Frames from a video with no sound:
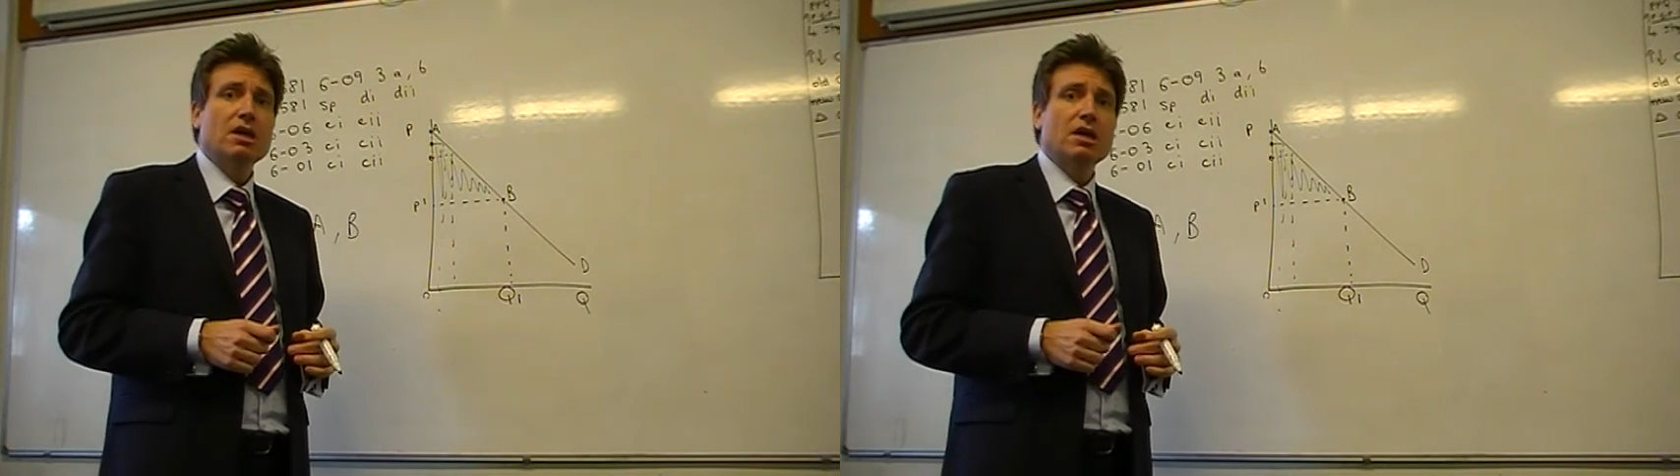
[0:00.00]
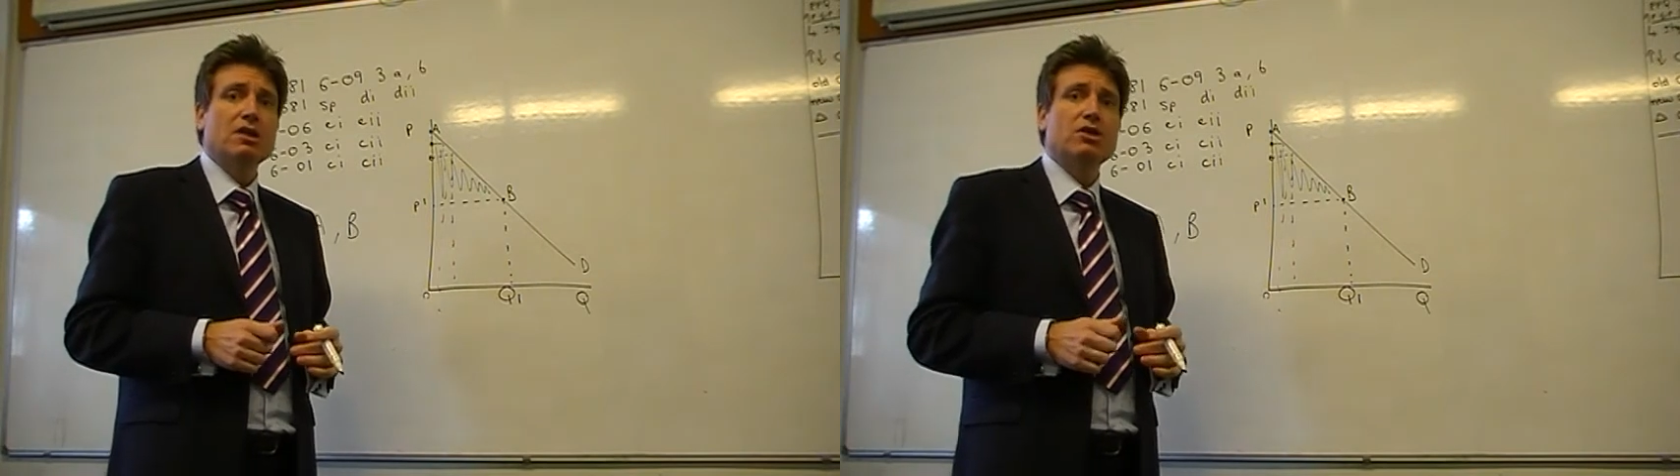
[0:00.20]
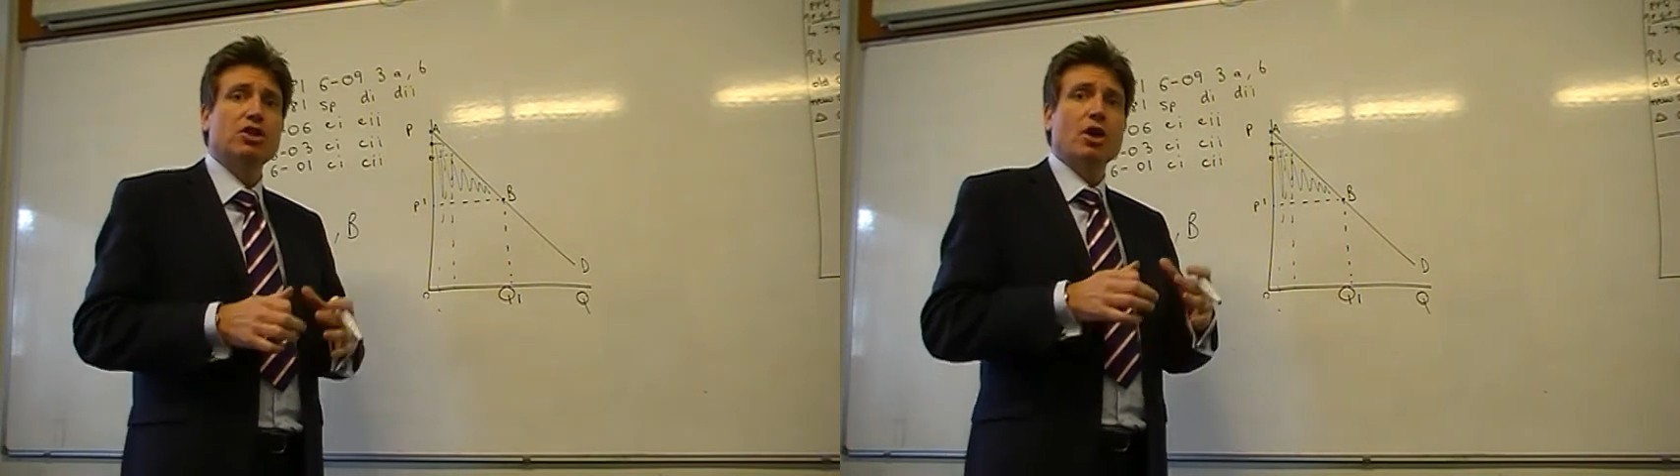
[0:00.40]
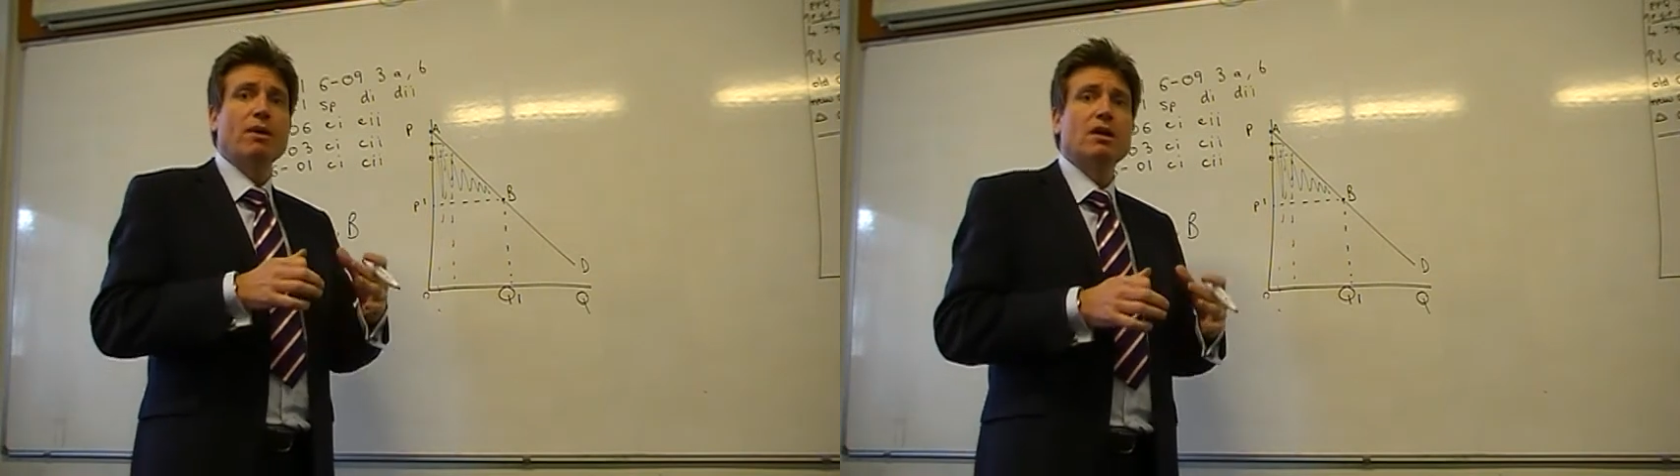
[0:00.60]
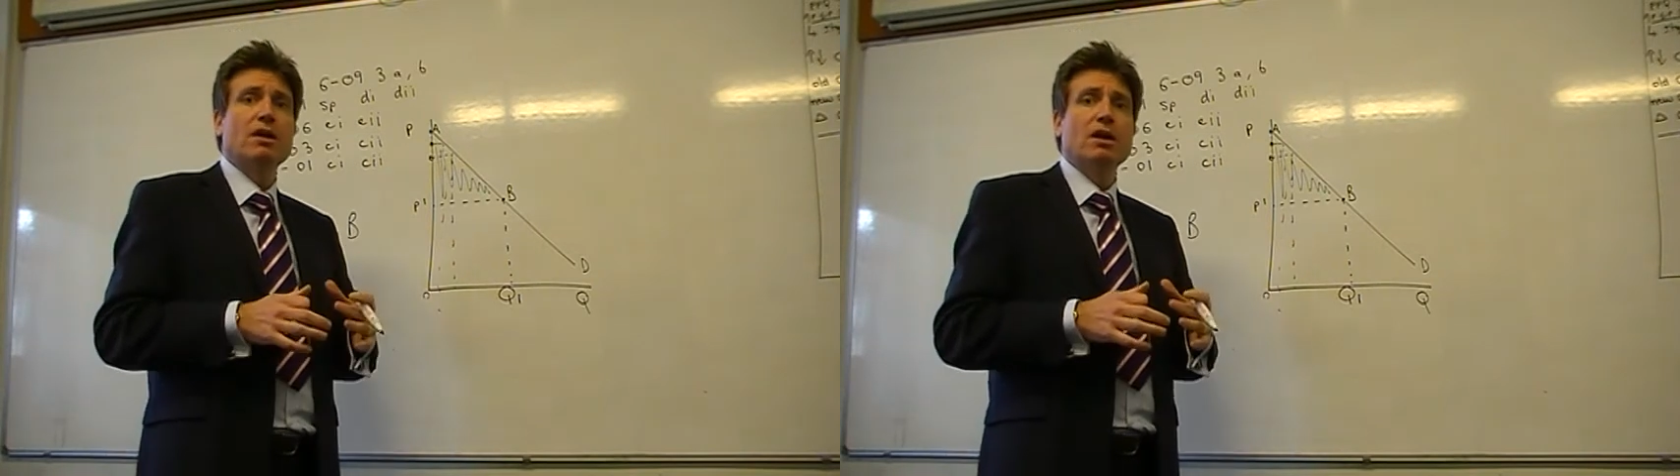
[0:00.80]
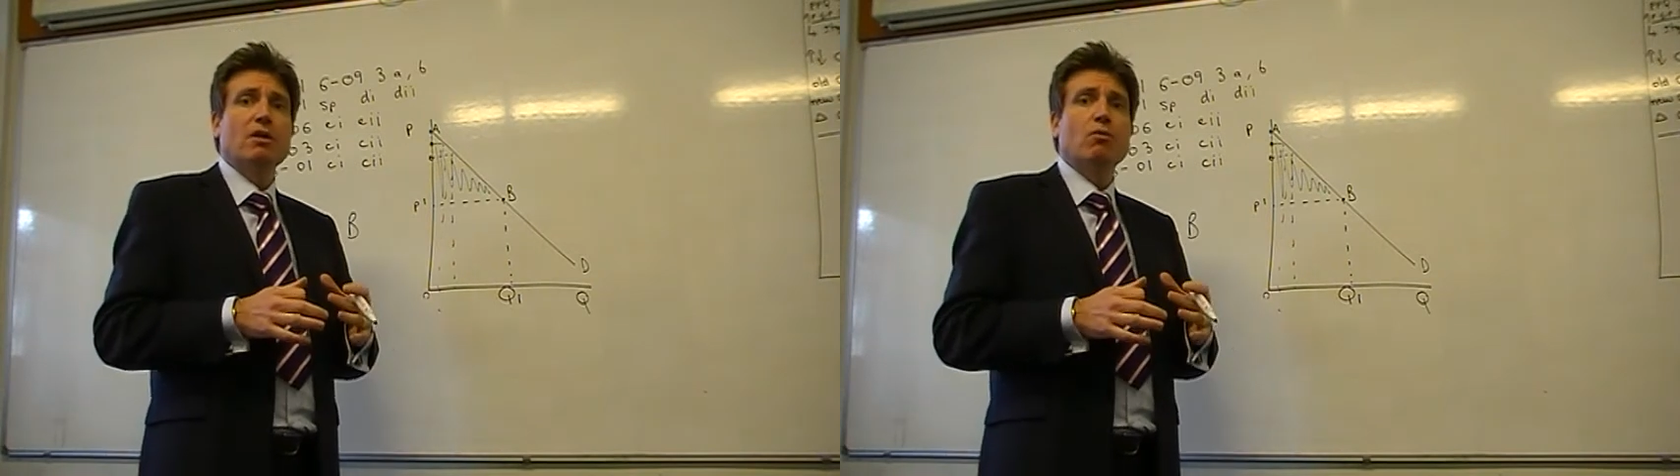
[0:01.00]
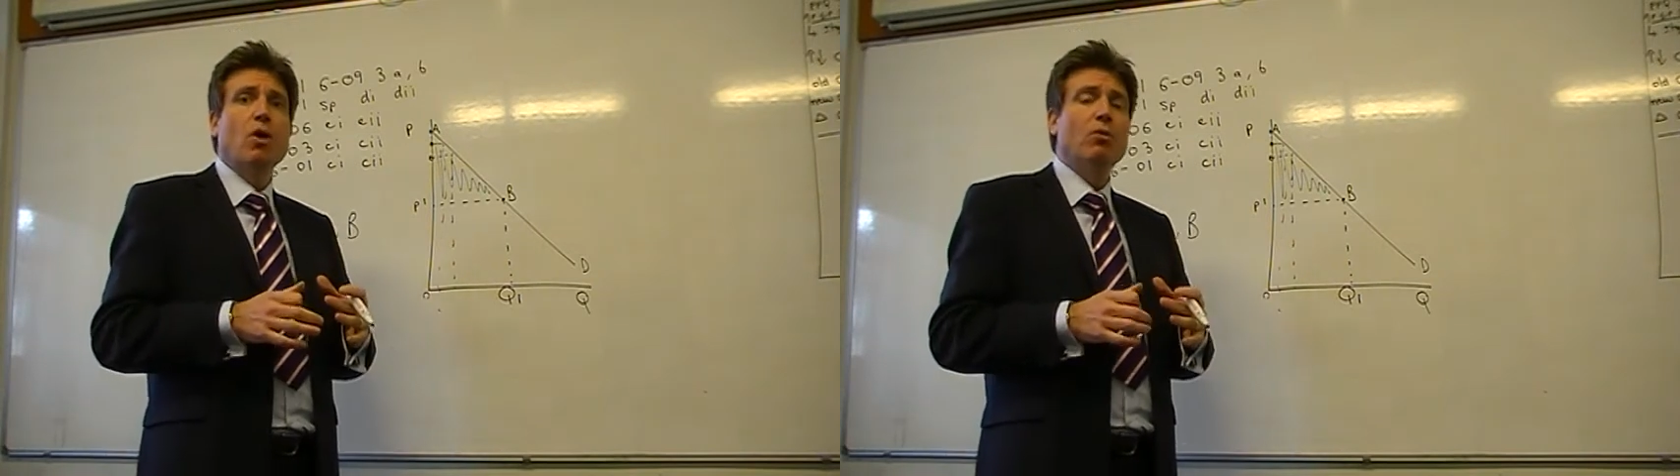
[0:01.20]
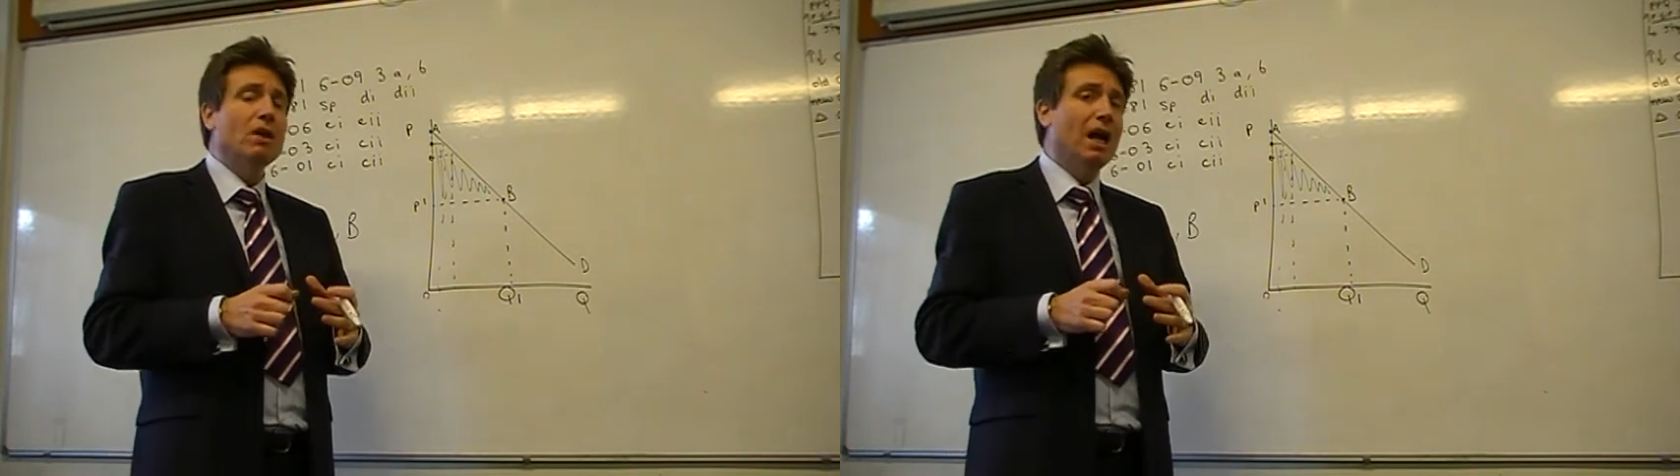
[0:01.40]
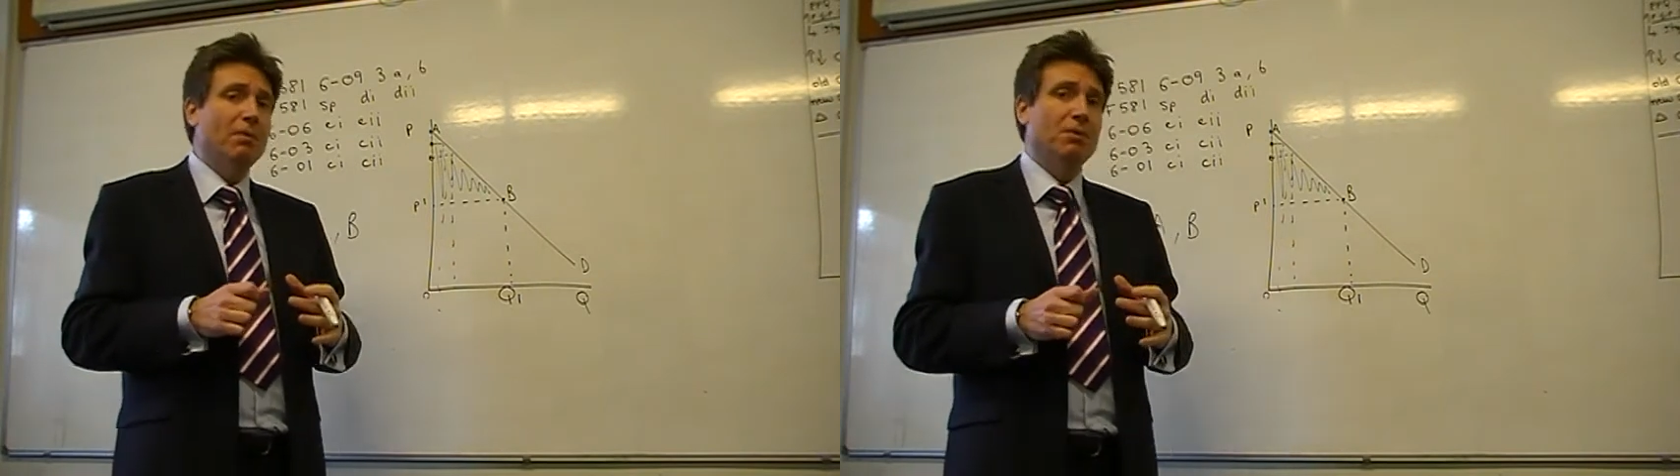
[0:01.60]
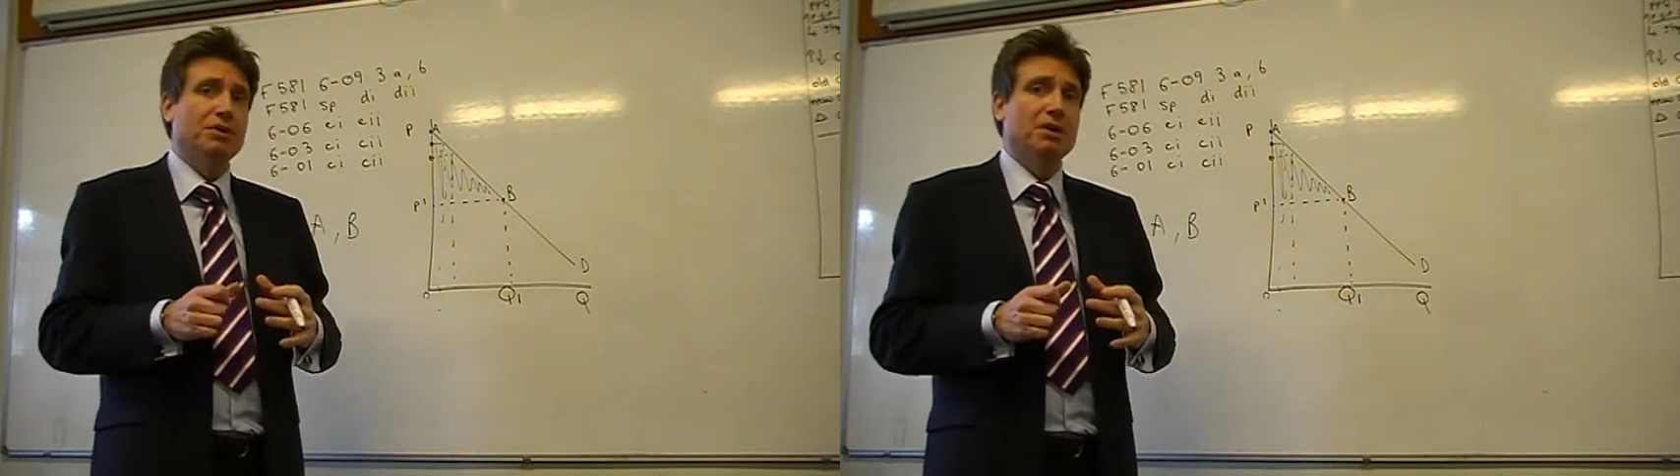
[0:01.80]
is showing what will
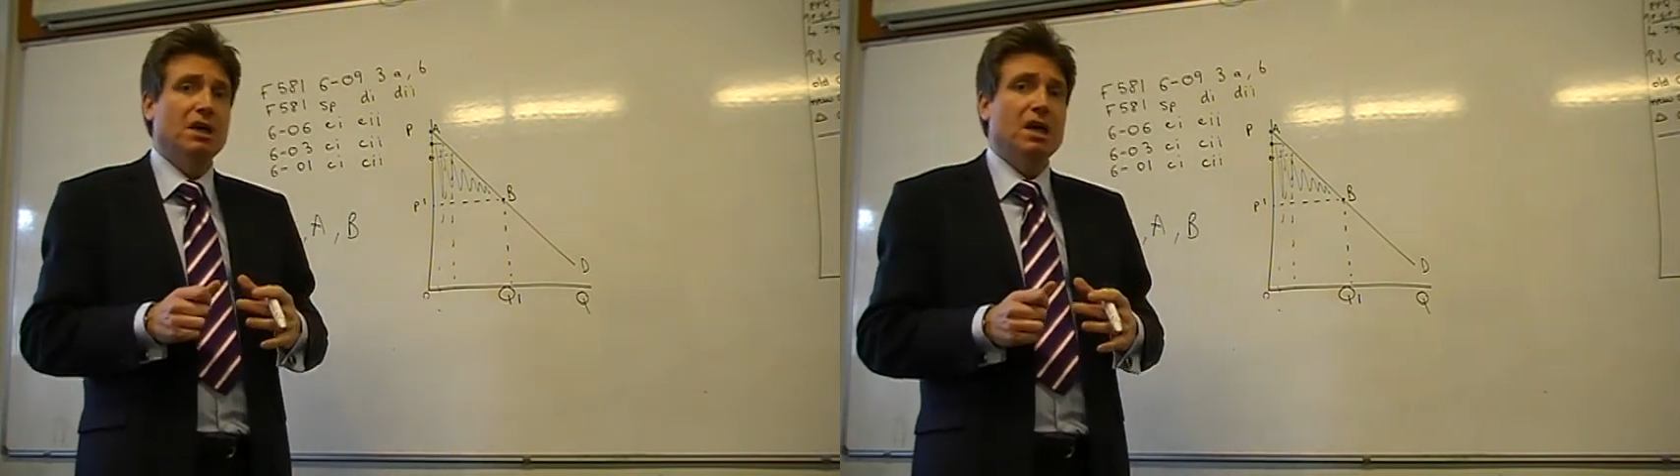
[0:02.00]
happen